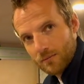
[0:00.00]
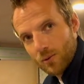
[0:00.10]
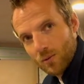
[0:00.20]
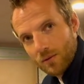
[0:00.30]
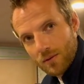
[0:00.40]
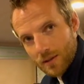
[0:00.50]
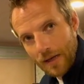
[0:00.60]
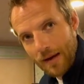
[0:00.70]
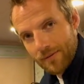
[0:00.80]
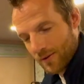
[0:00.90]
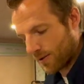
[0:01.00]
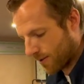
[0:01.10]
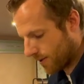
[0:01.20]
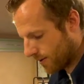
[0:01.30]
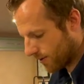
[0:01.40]
rules left.
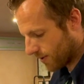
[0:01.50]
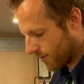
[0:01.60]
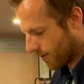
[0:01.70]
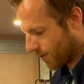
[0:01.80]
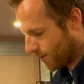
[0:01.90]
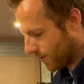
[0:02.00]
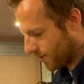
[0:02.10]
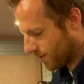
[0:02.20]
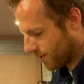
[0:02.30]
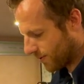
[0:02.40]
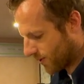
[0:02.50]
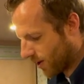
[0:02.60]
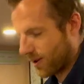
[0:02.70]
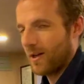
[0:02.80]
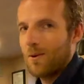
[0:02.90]
Just when you thought,
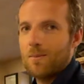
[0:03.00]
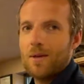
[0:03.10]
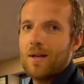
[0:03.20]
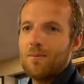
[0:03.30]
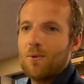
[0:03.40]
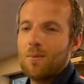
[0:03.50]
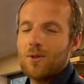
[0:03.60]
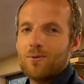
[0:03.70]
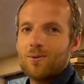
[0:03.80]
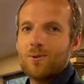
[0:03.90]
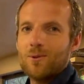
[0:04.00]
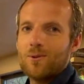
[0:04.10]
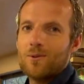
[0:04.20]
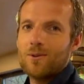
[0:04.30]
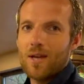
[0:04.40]
could there not be any more measuring
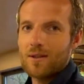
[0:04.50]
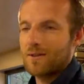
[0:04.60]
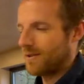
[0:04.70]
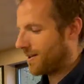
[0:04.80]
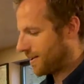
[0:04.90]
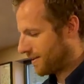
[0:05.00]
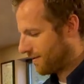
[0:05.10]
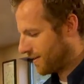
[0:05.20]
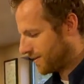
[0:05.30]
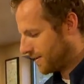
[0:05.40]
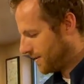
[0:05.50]
tools? Yes, there is.